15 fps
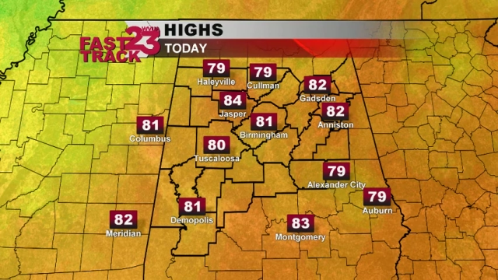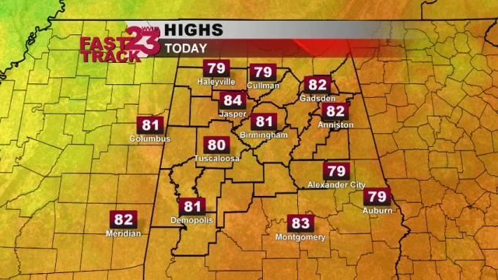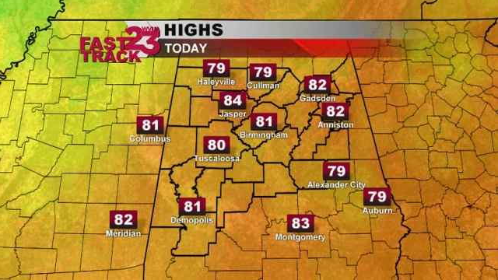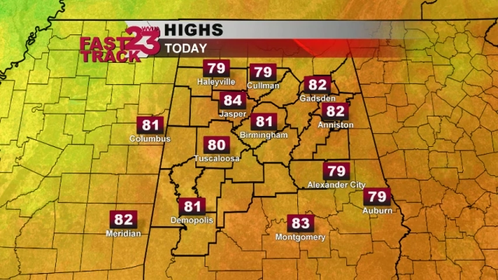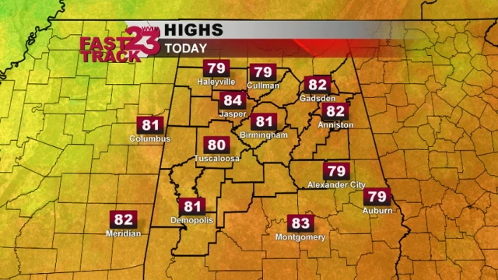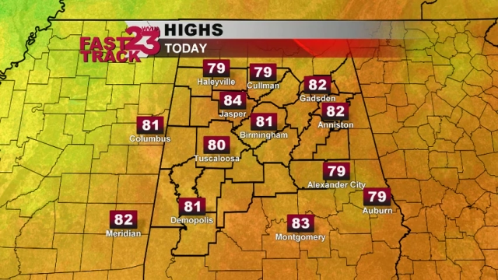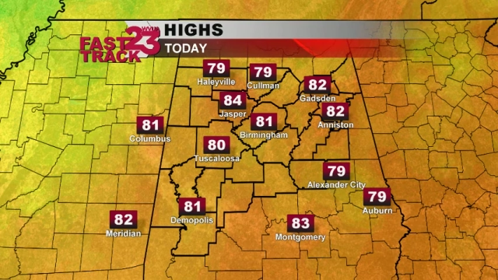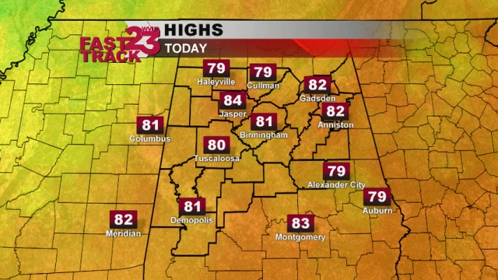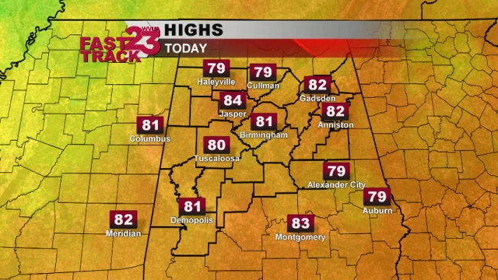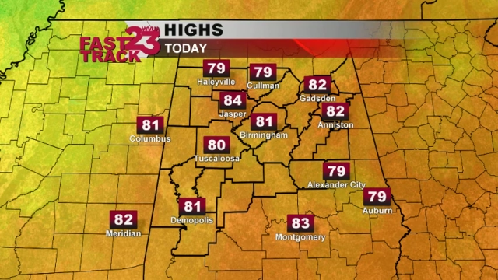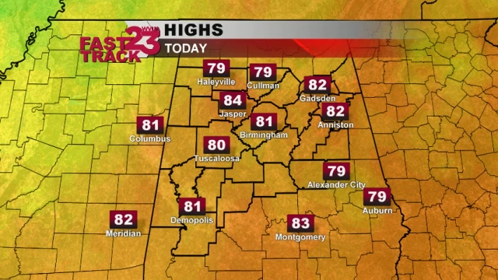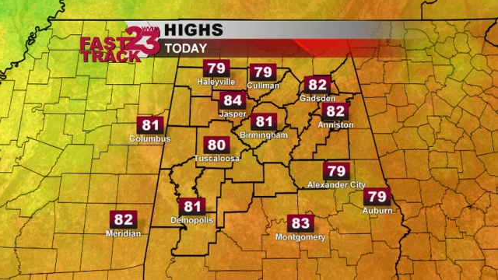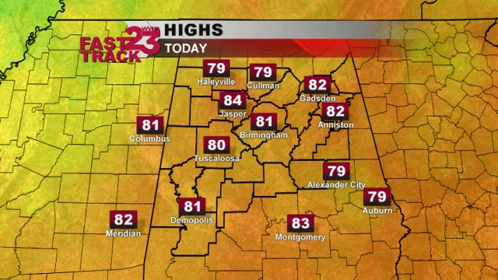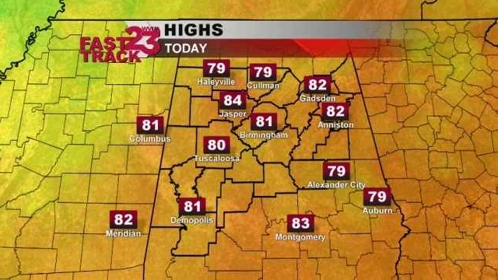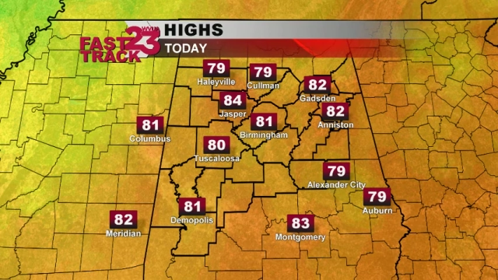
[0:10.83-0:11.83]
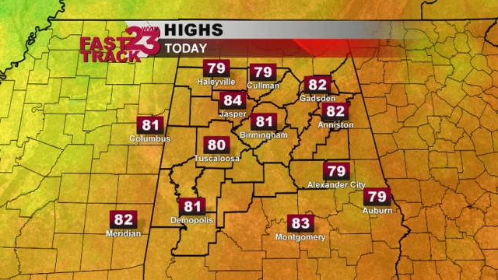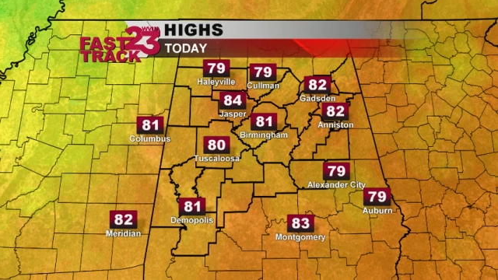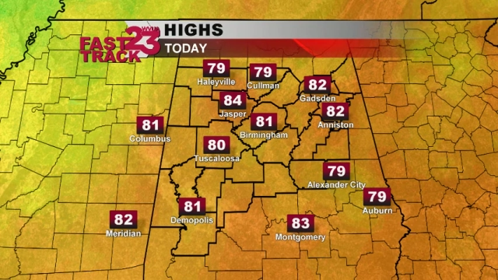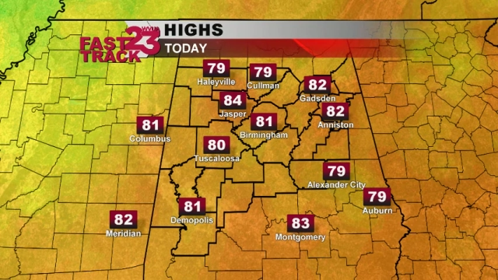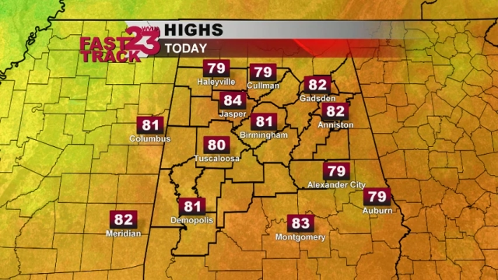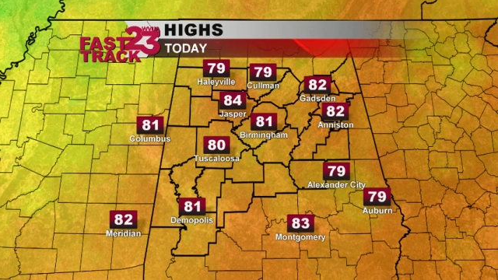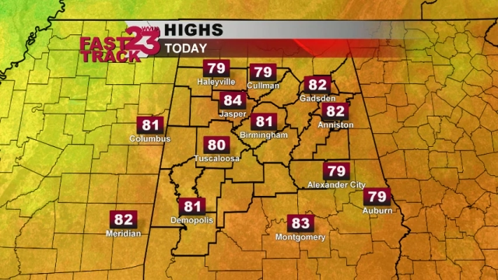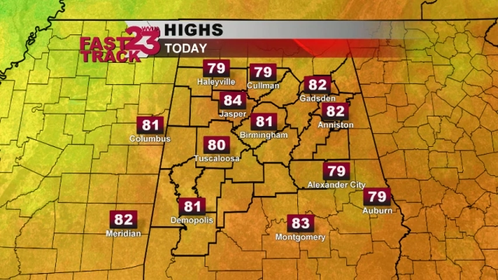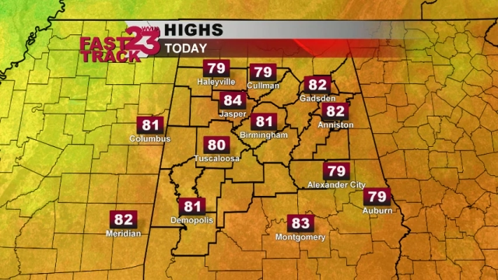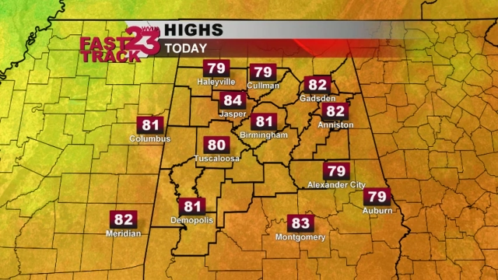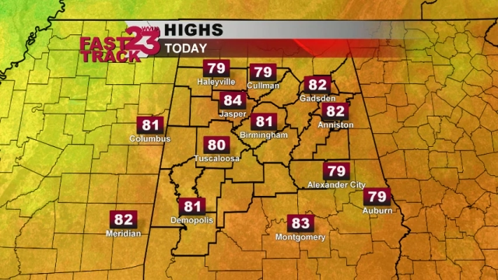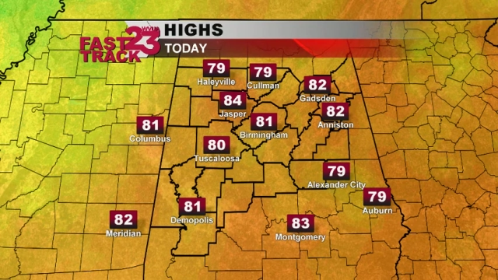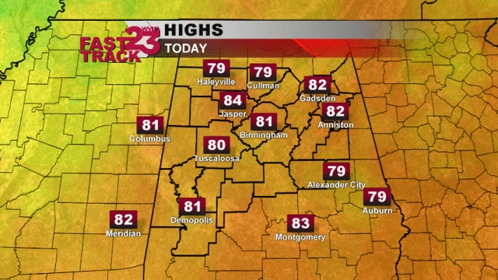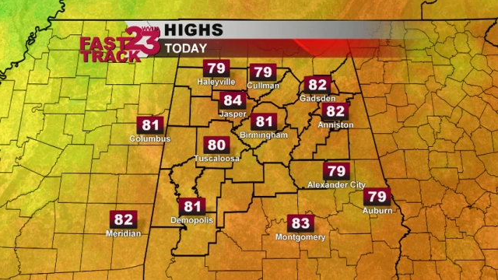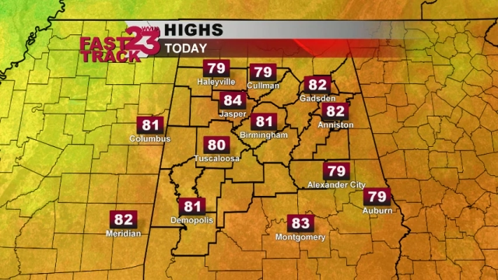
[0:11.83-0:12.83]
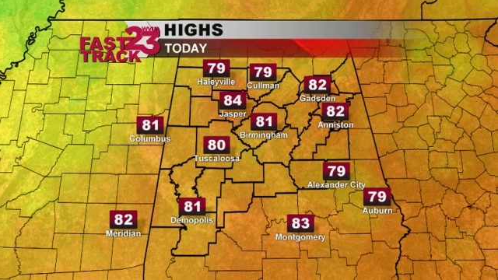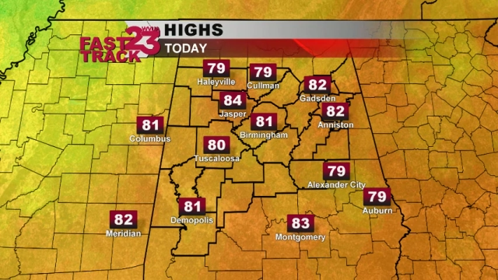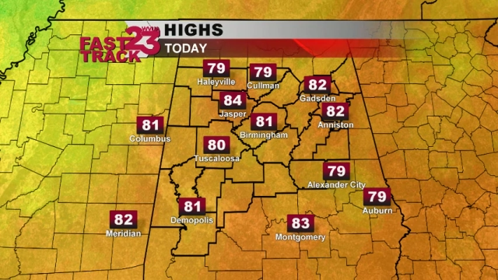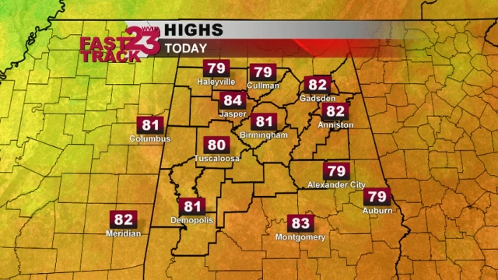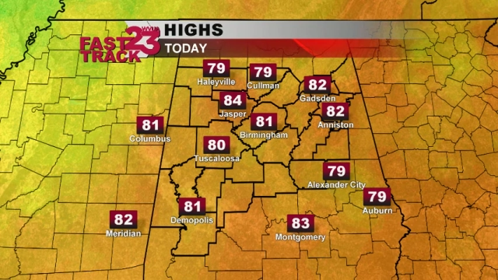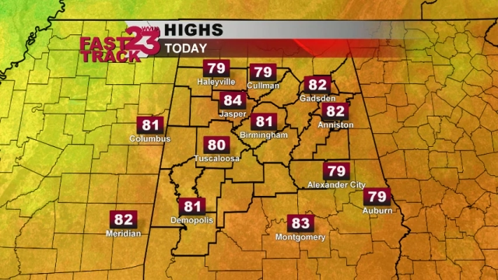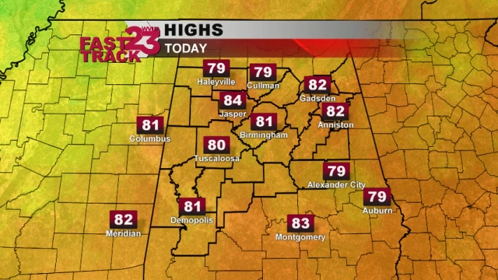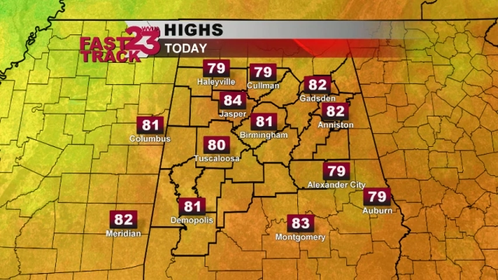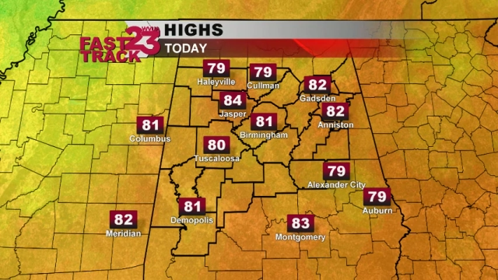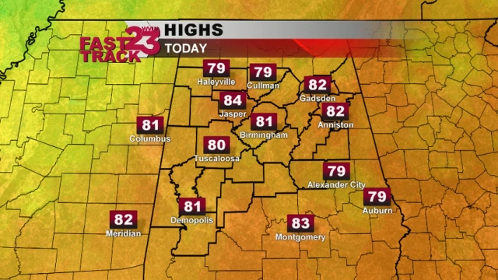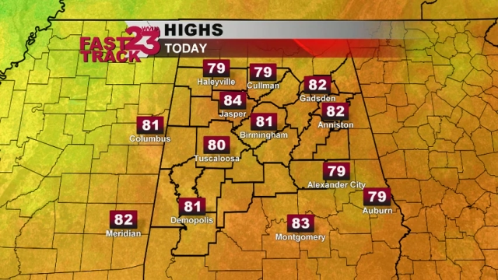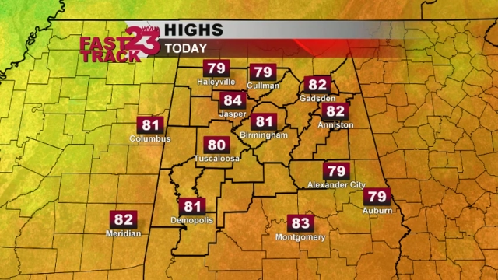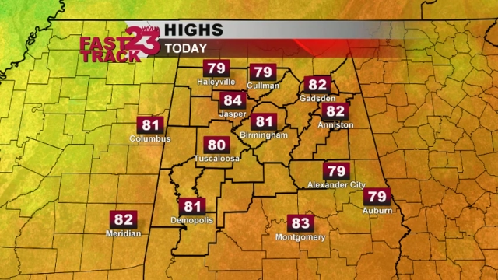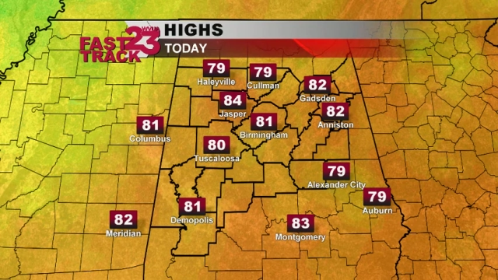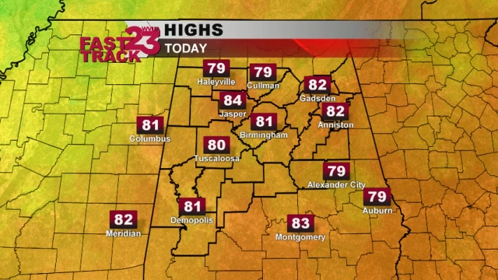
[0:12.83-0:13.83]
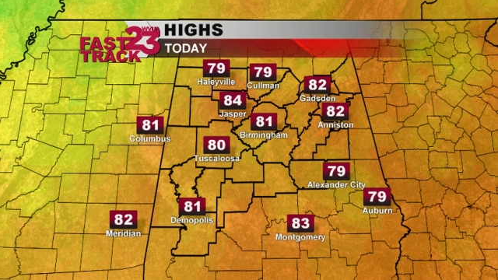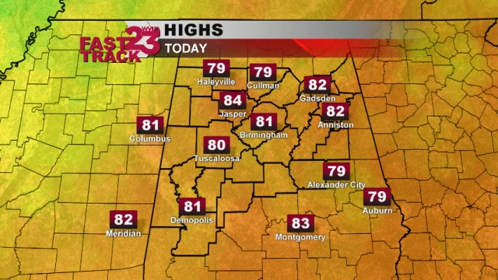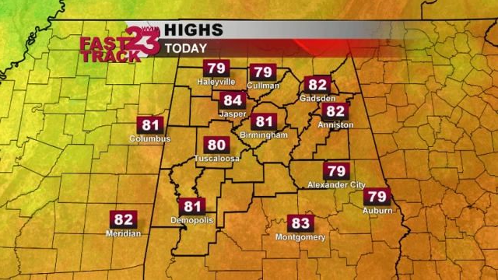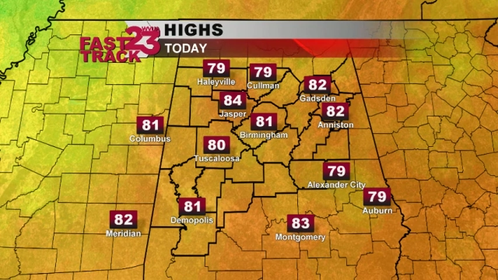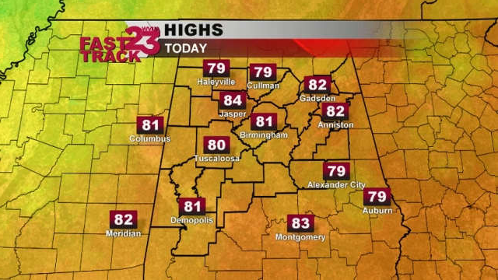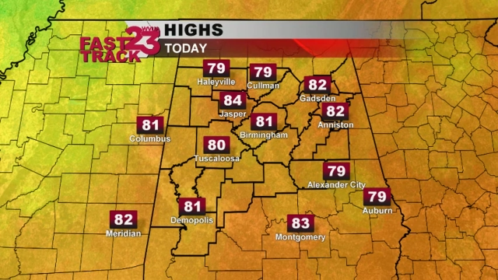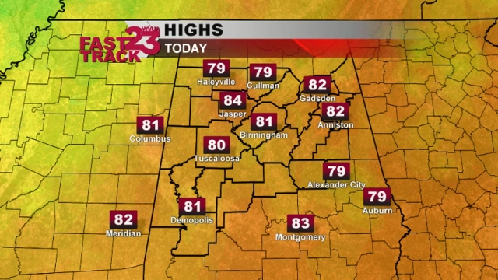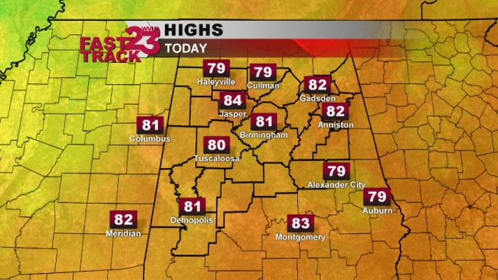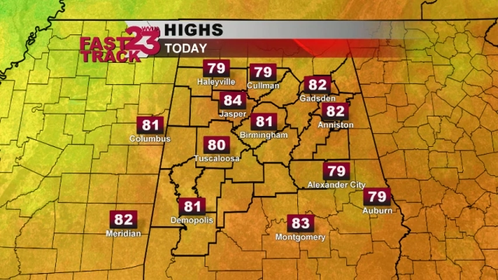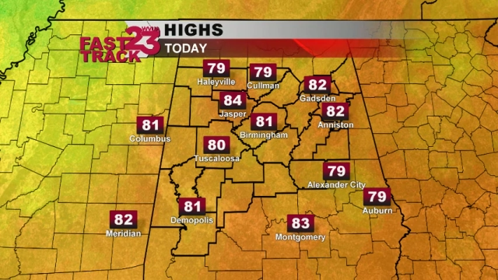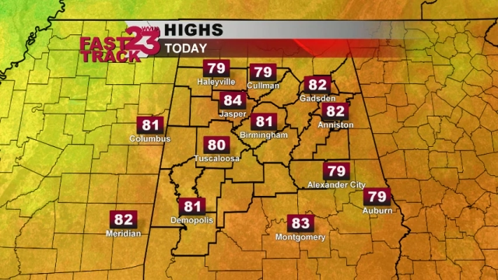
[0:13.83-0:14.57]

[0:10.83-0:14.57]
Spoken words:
(no speaker visible)